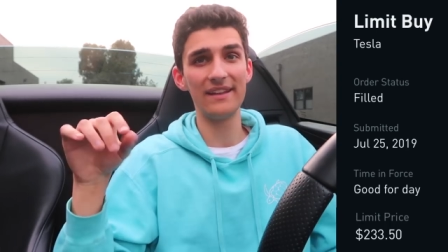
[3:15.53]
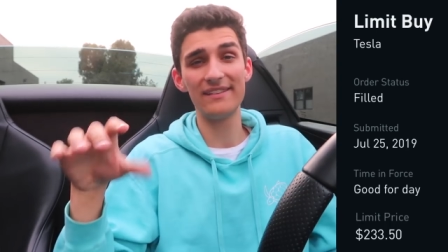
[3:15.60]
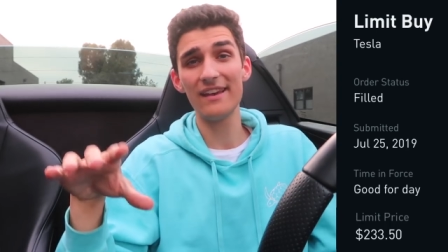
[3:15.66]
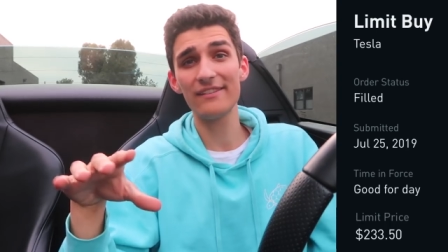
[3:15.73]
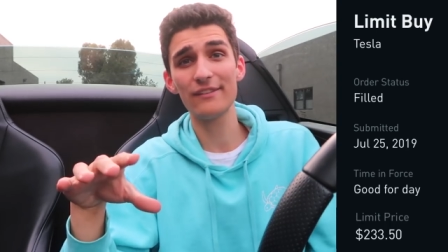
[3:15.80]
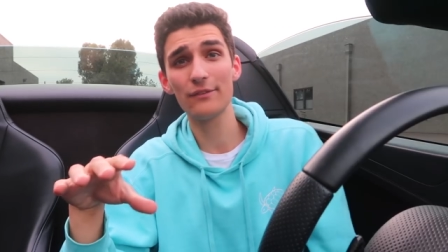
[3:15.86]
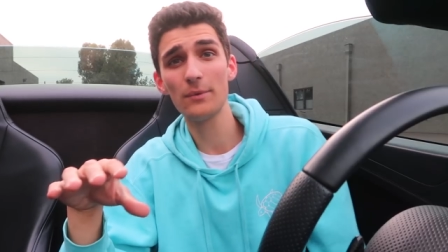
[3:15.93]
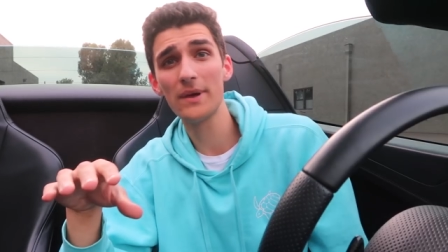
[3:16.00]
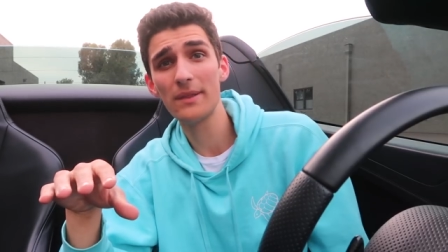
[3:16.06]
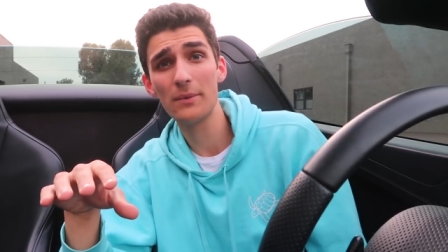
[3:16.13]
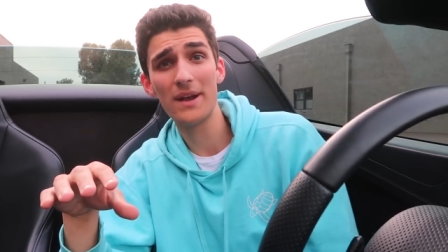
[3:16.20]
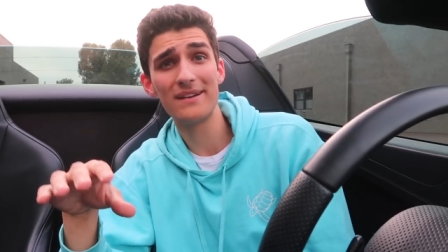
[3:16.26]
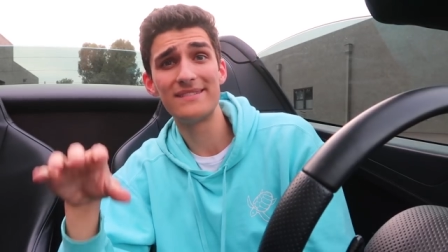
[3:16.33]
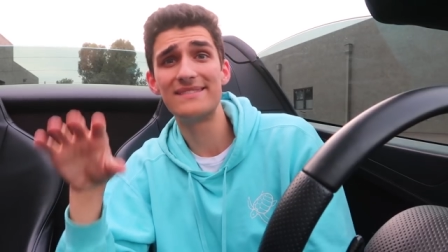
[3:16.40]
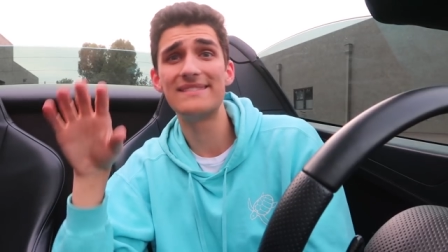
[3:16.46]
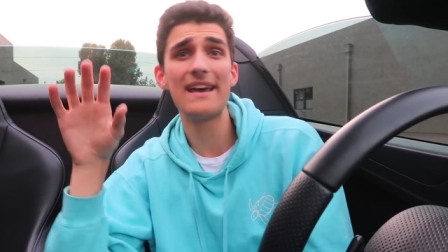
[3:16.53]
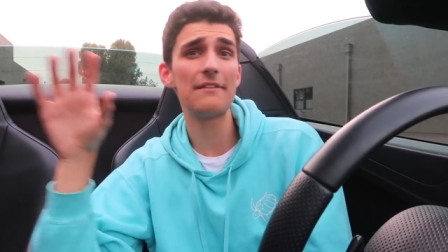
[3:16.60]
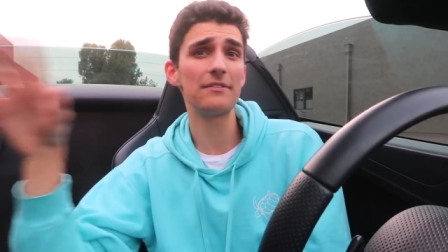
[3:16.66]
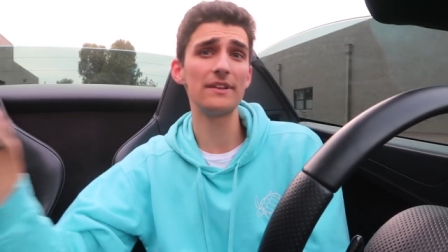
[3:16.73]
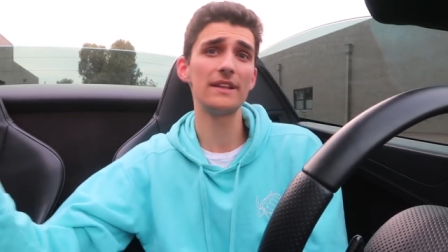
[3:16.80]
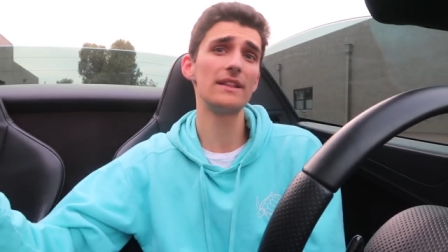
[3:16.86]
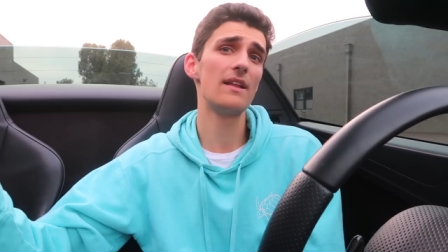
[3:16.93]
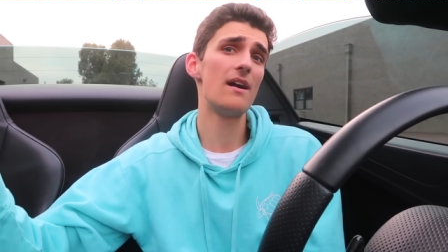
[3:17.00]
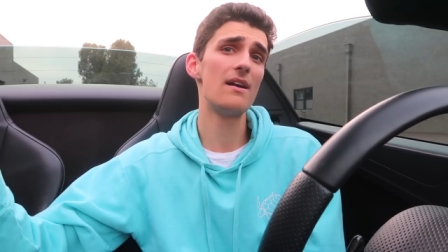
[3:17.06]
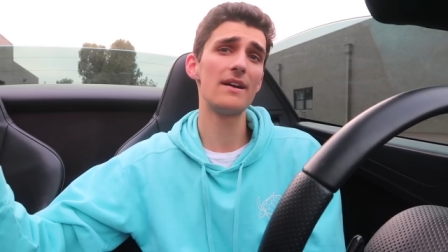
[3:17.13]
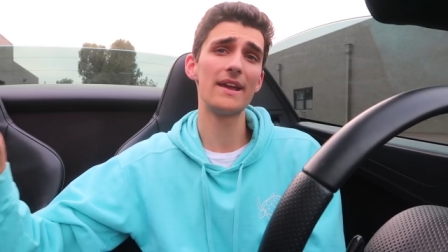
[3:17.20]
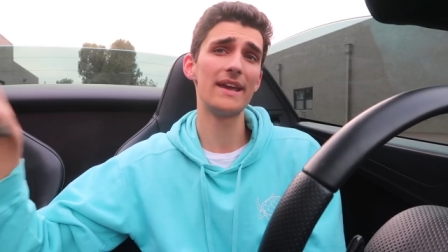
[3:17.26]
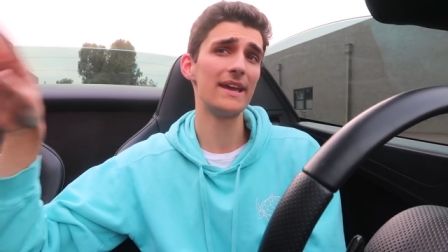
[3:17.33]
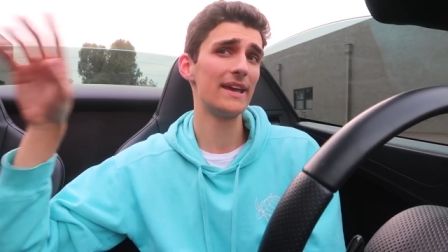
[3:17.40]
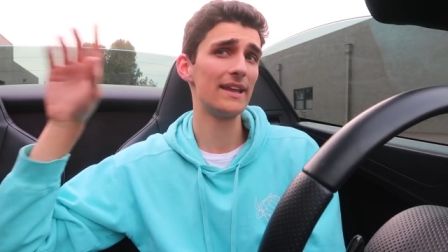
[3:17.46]
And Tesla's one that we are definitely
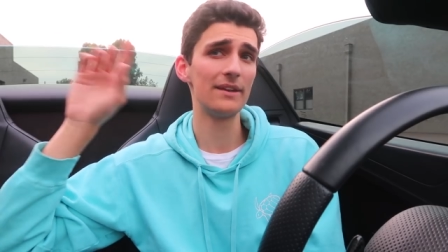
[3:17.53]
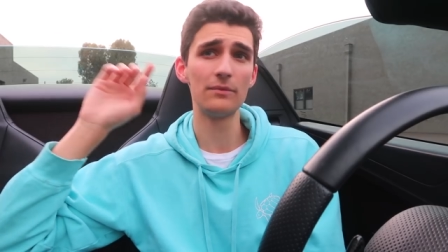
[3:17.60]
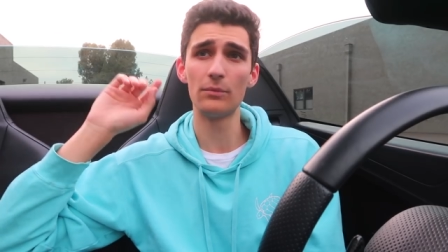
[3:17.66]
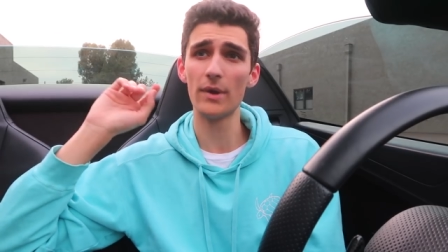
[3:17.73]
long in.